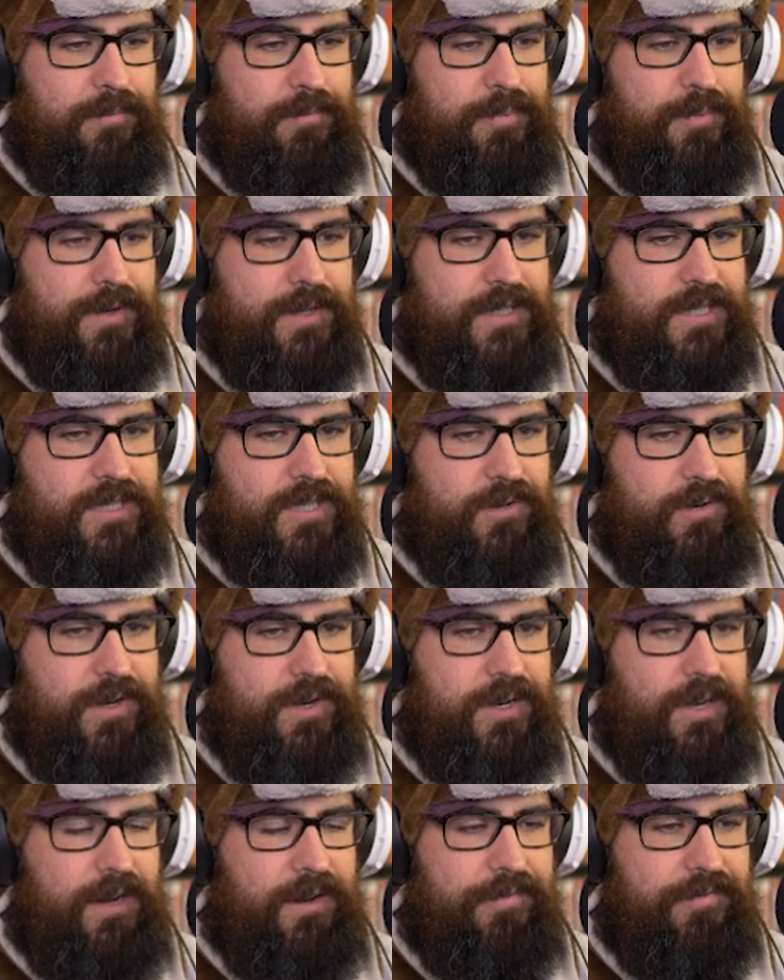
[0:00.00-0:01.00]
but soon
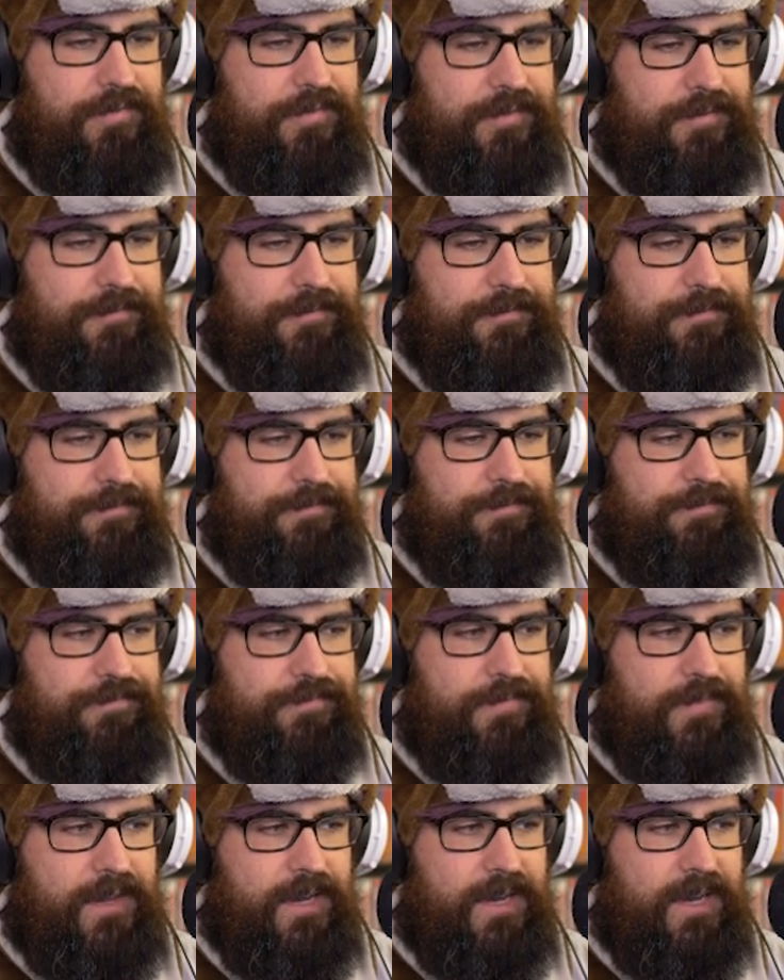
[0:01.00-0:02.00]
enough... True, but
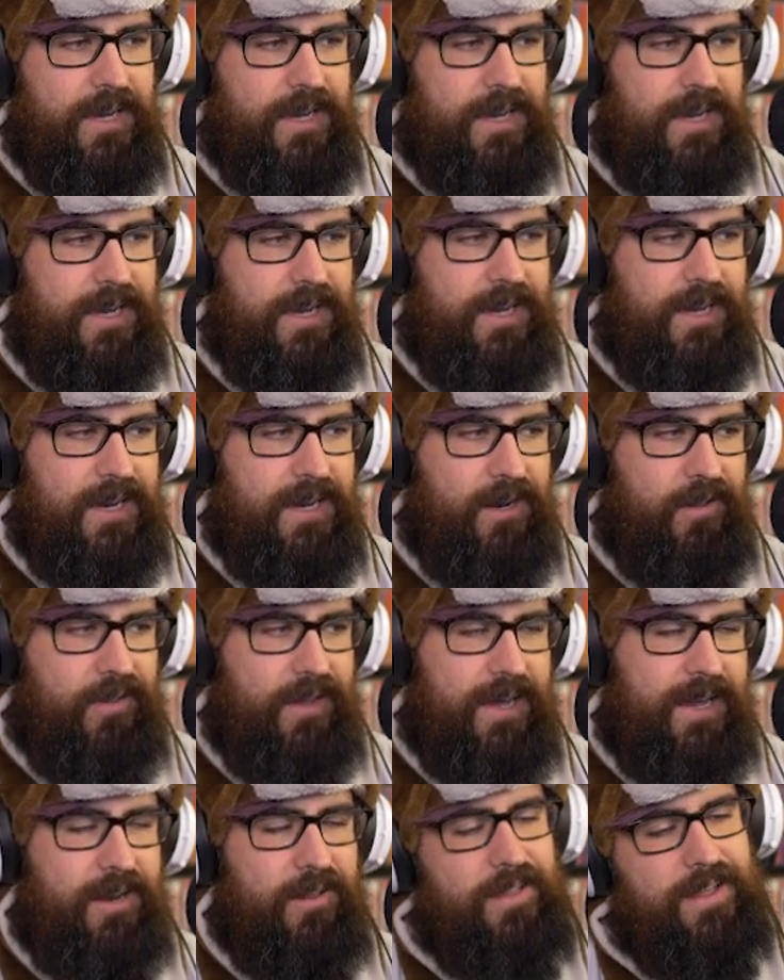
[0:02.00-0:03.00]
uh, I don't.
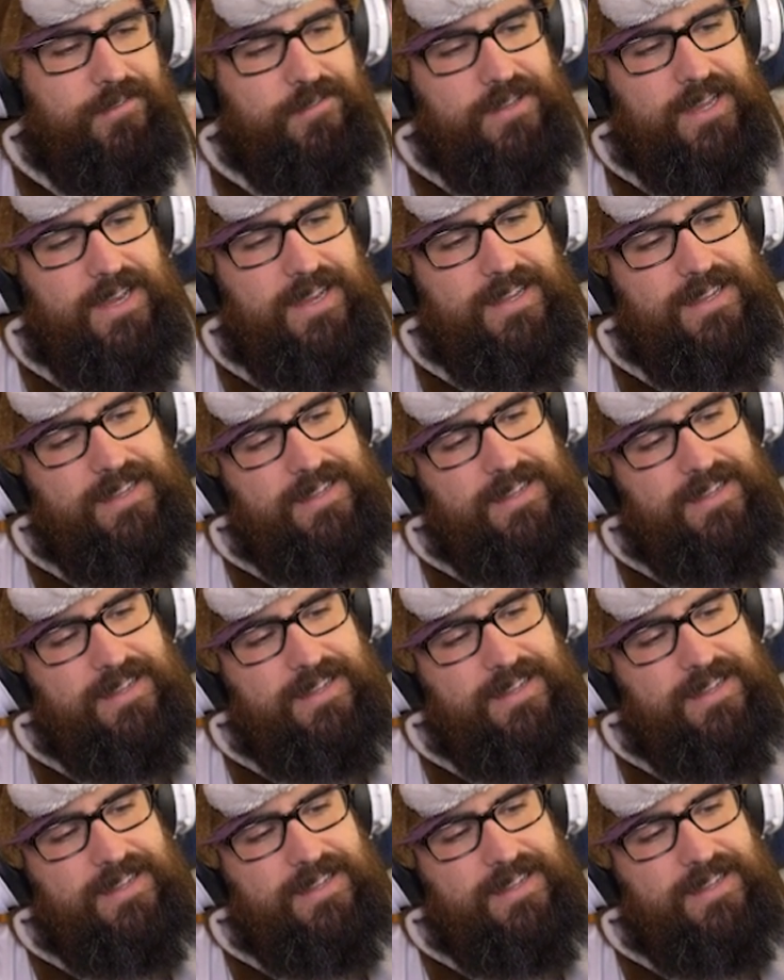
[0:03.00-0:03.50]
I don't like that.